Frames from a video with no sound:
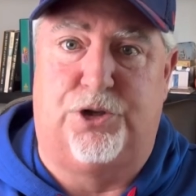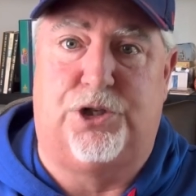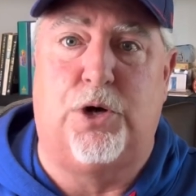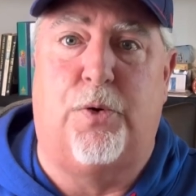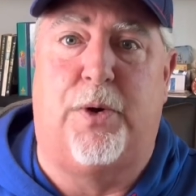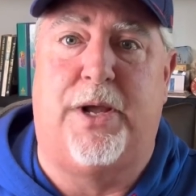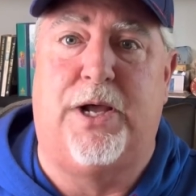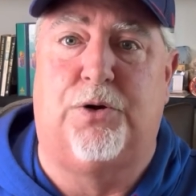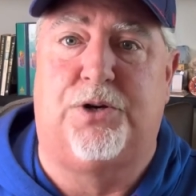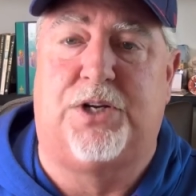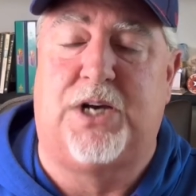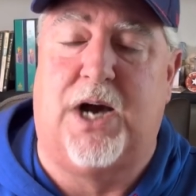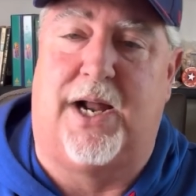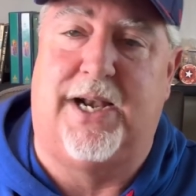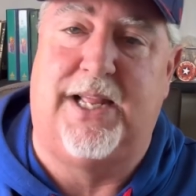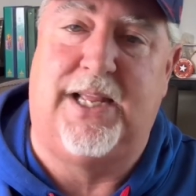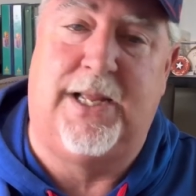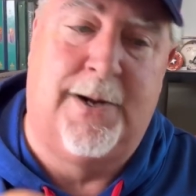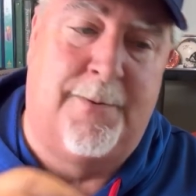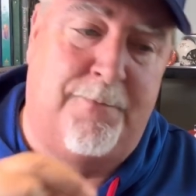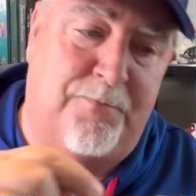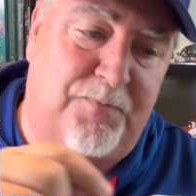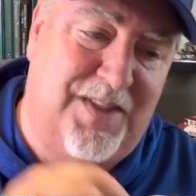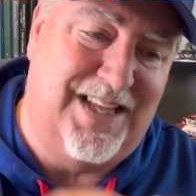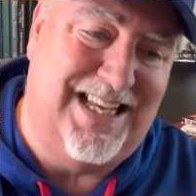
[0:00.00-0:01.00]
Shohei
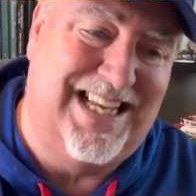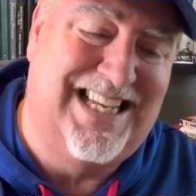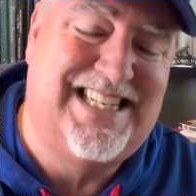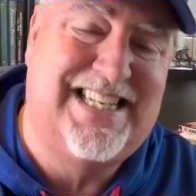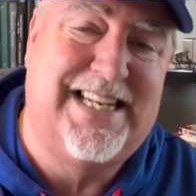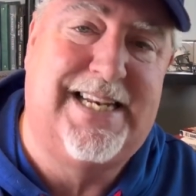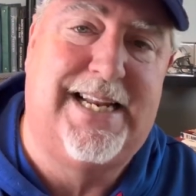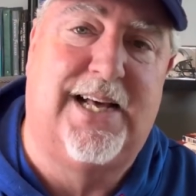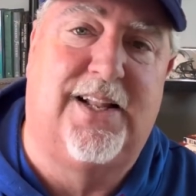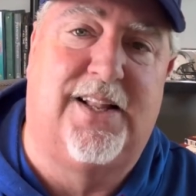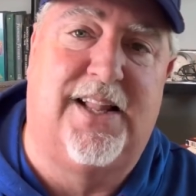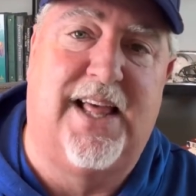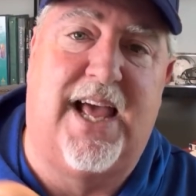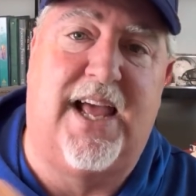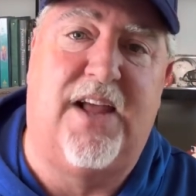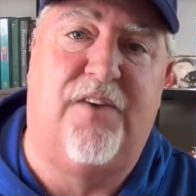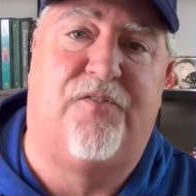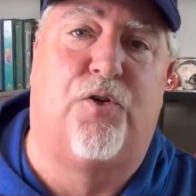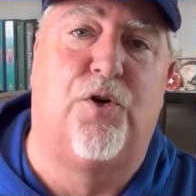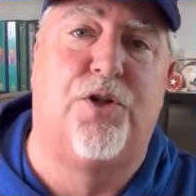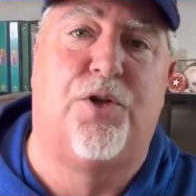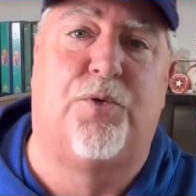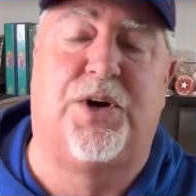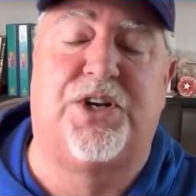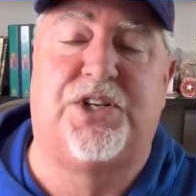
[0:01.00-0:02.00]
Ohtani is in LA
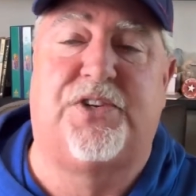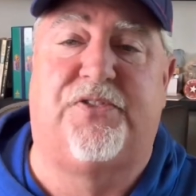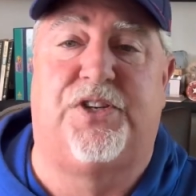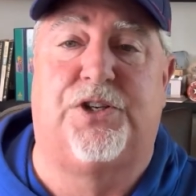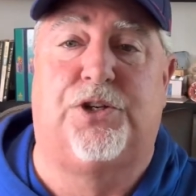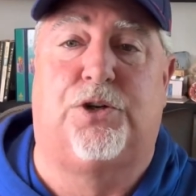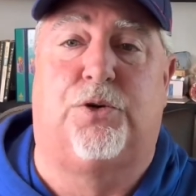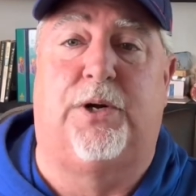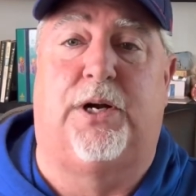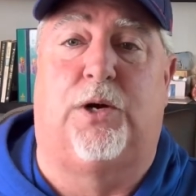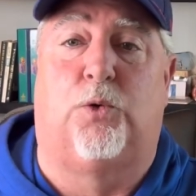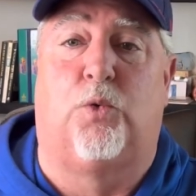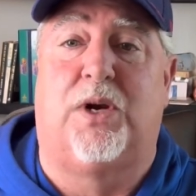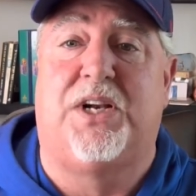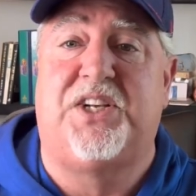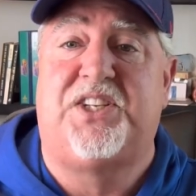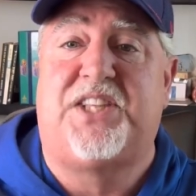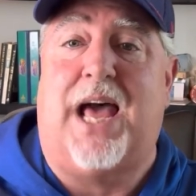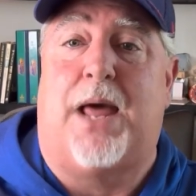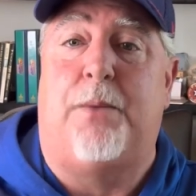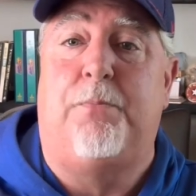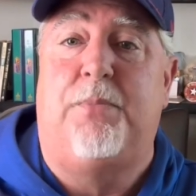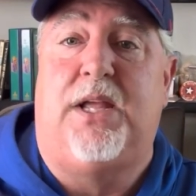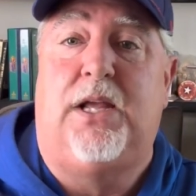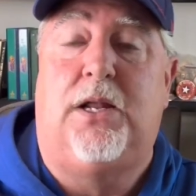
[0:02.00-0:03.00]
for the rest of his career. What does
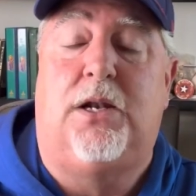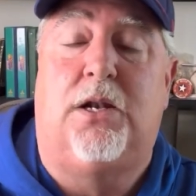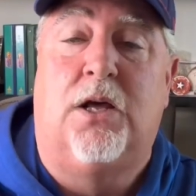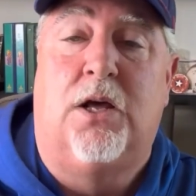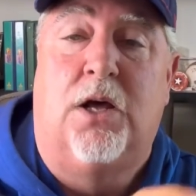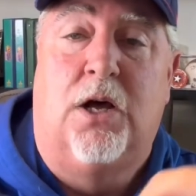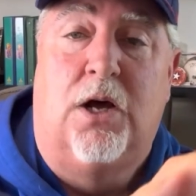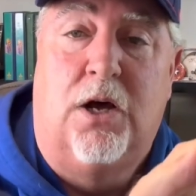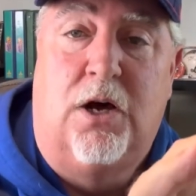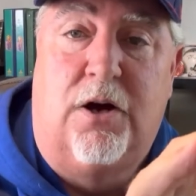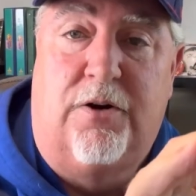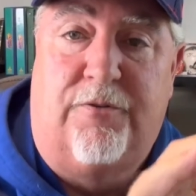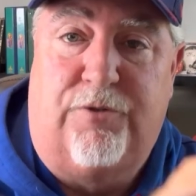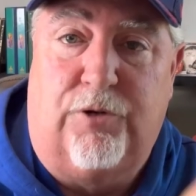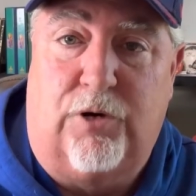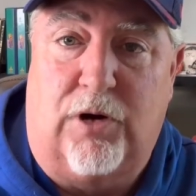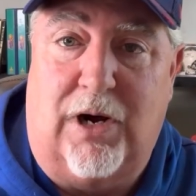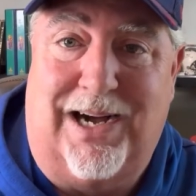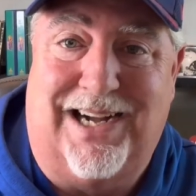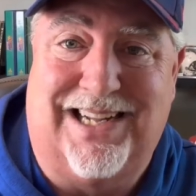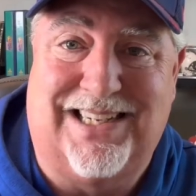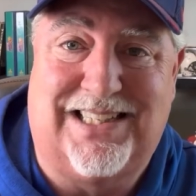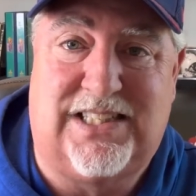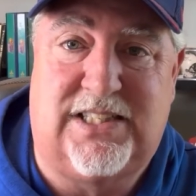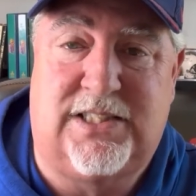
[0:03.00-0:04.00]
that mean
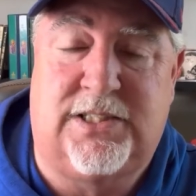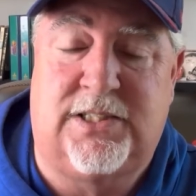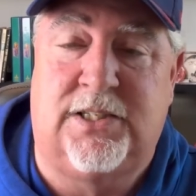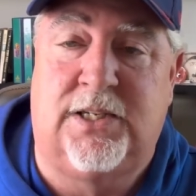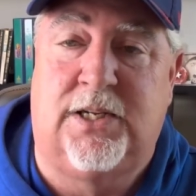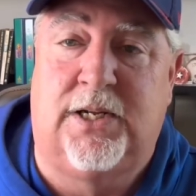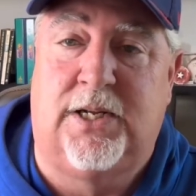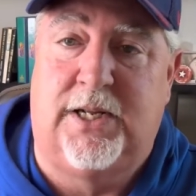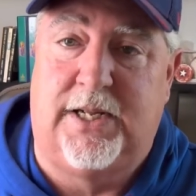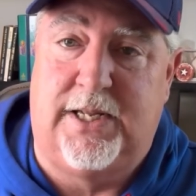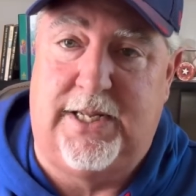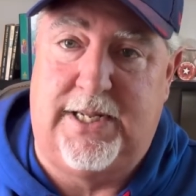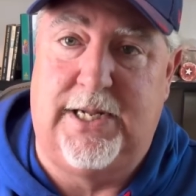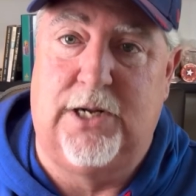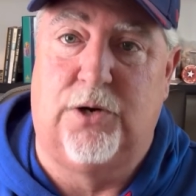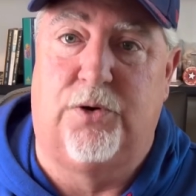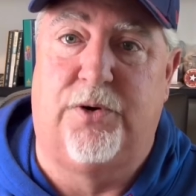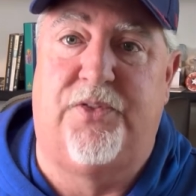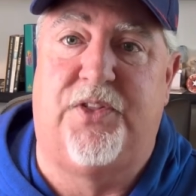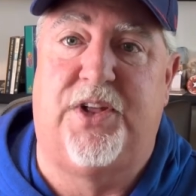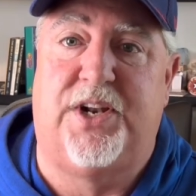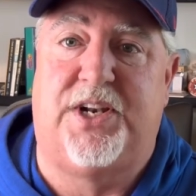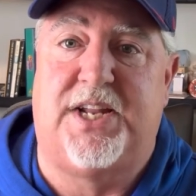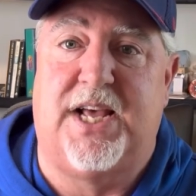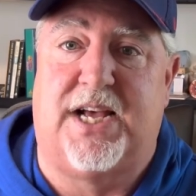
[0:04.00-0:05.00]
for us here
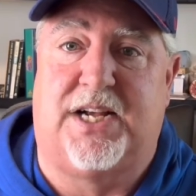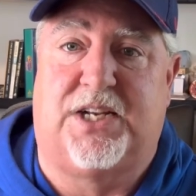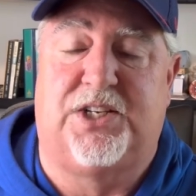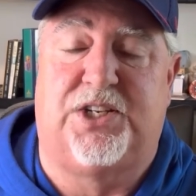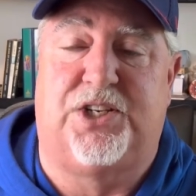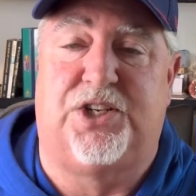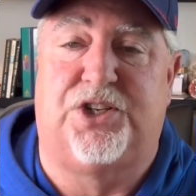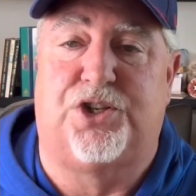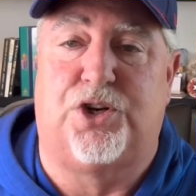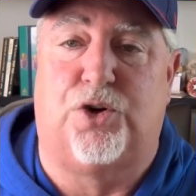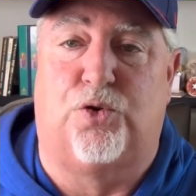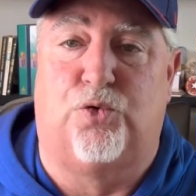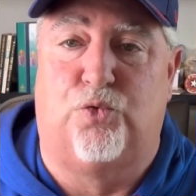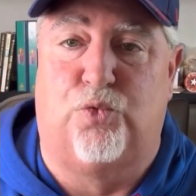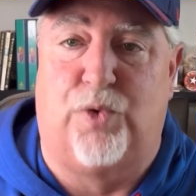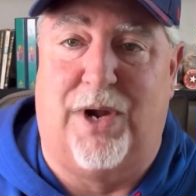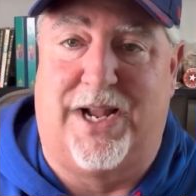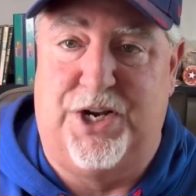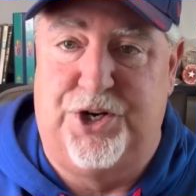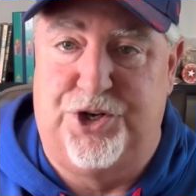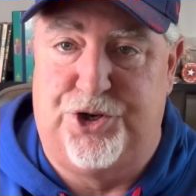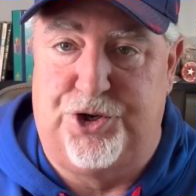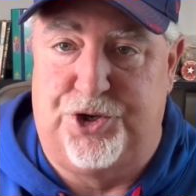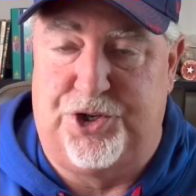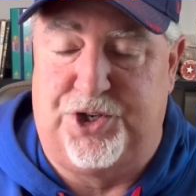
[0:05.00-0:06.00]
in the Texas
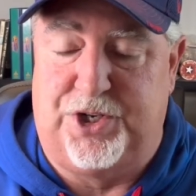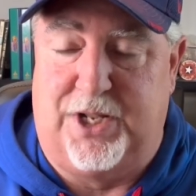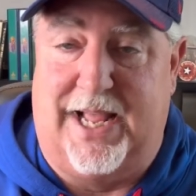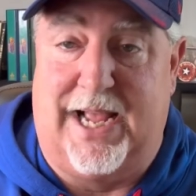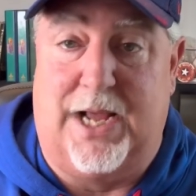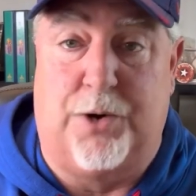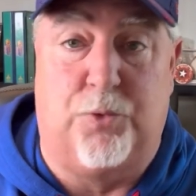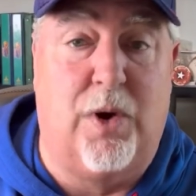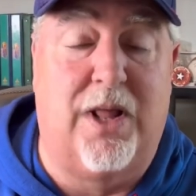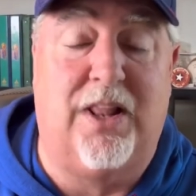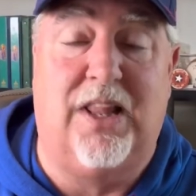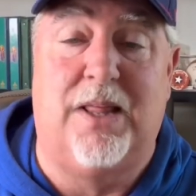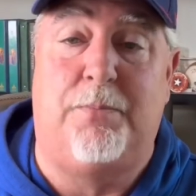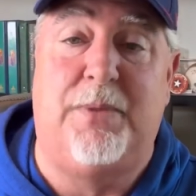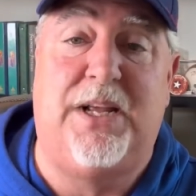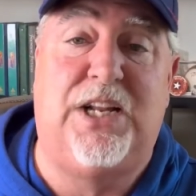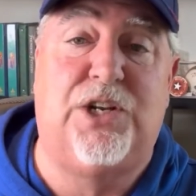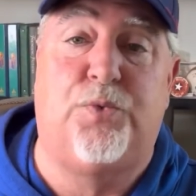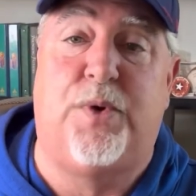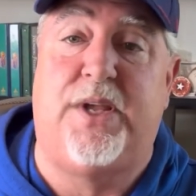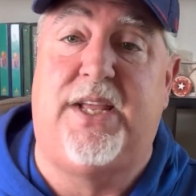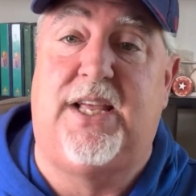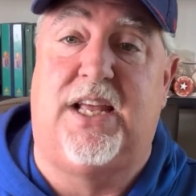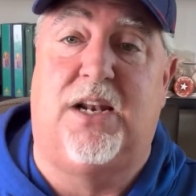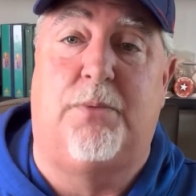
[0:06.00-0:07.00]
Rangers land? Well, it means
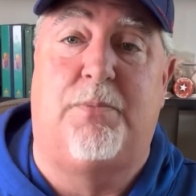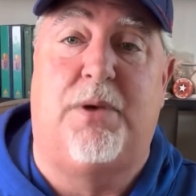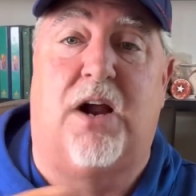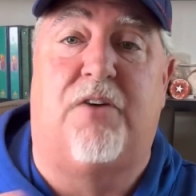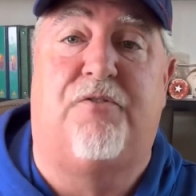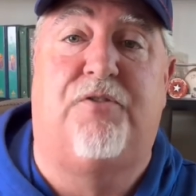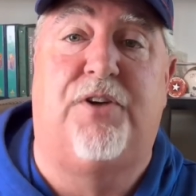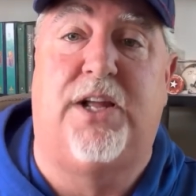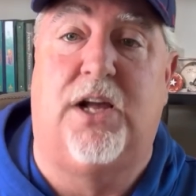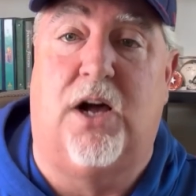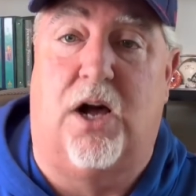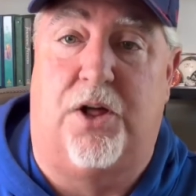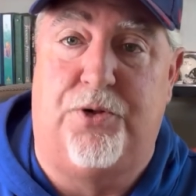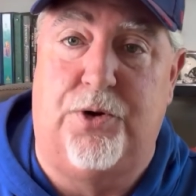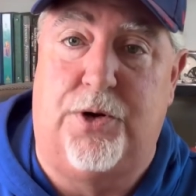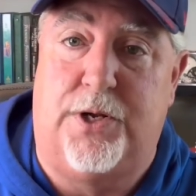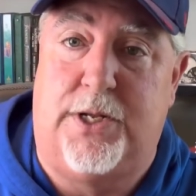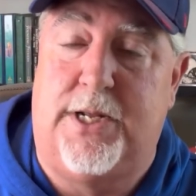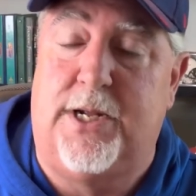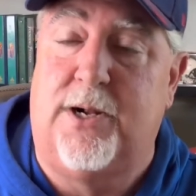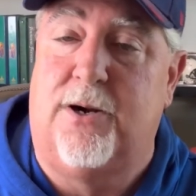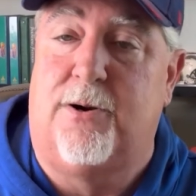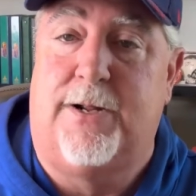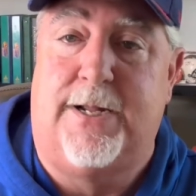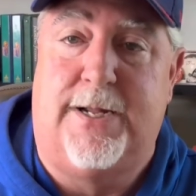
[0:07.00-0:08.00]
we get him every other
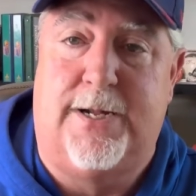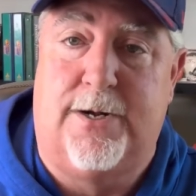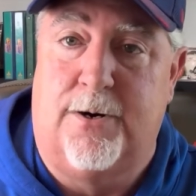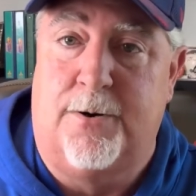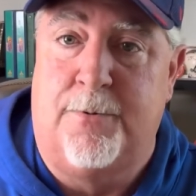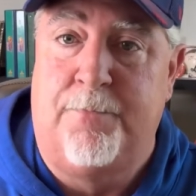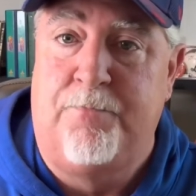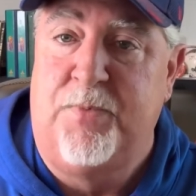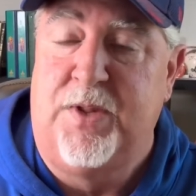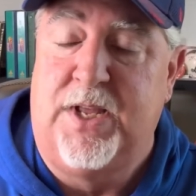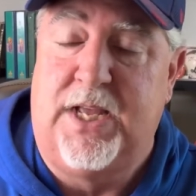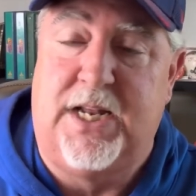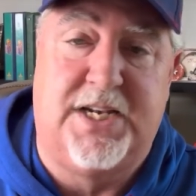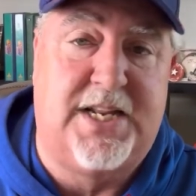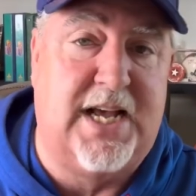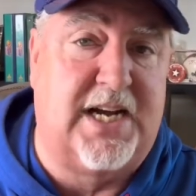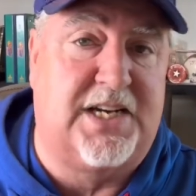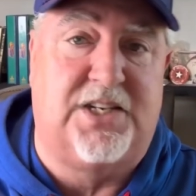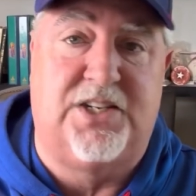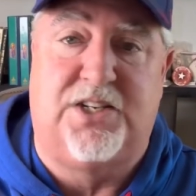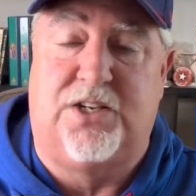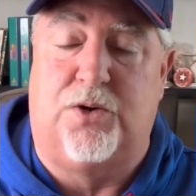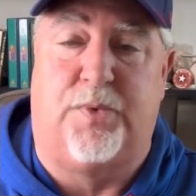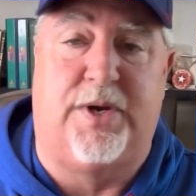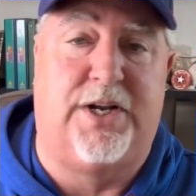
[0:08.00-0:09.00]
year here in
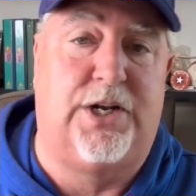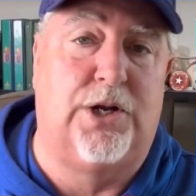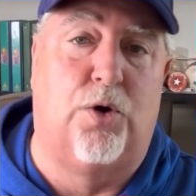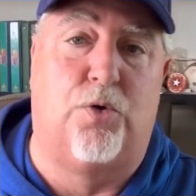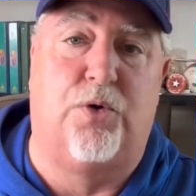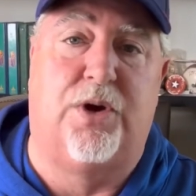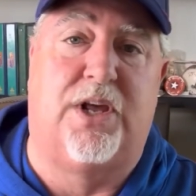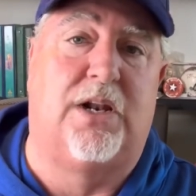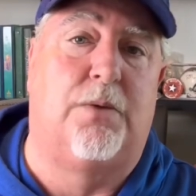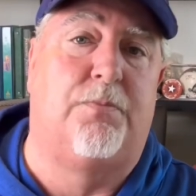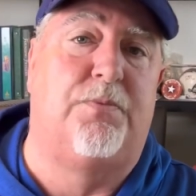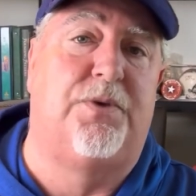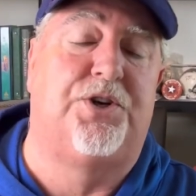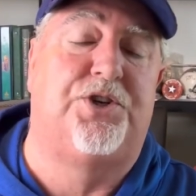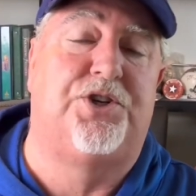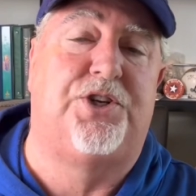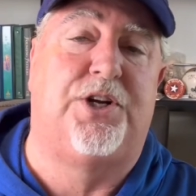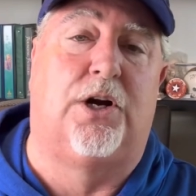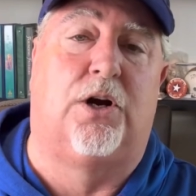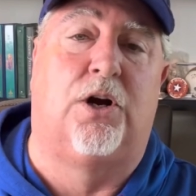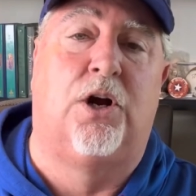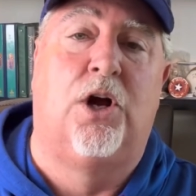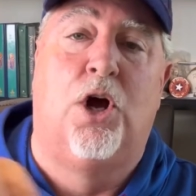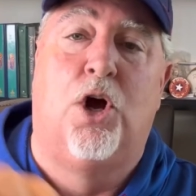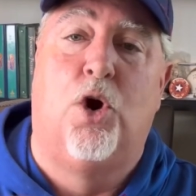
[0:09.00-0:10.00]
Texas, and we don't get him this
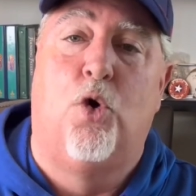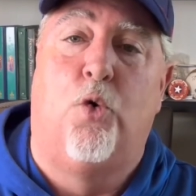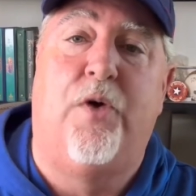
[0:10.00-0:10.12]
year.